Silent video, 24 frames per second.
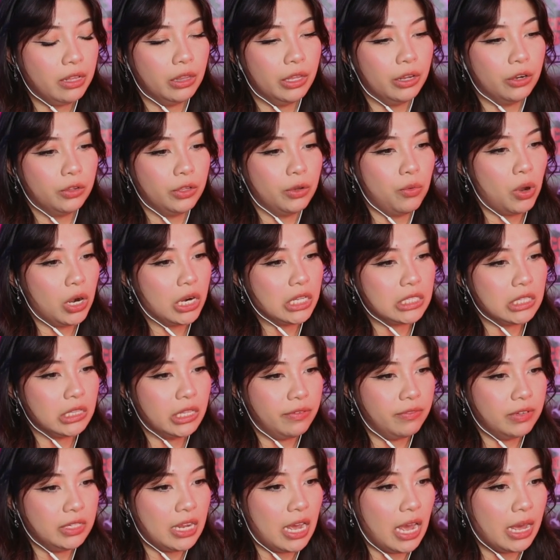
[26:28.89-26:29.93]
literally wanted to
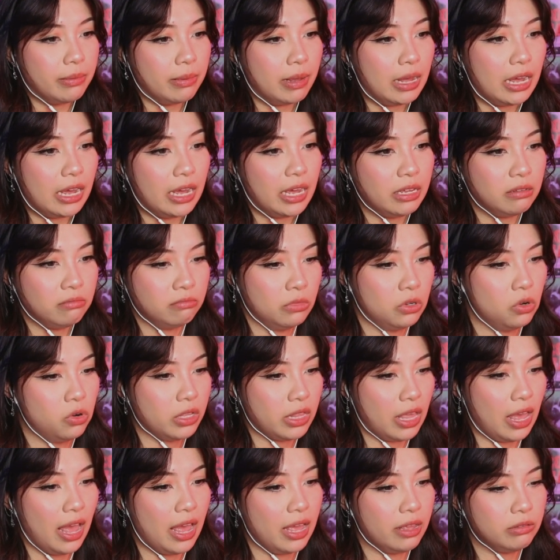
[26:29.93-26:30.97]
live and die by. Or
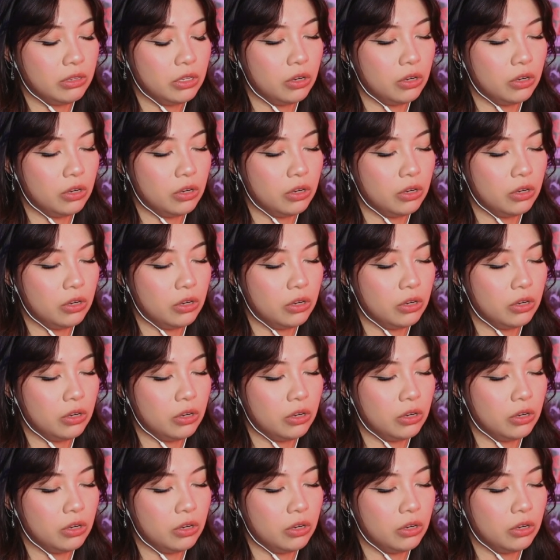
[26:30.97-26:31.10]
that.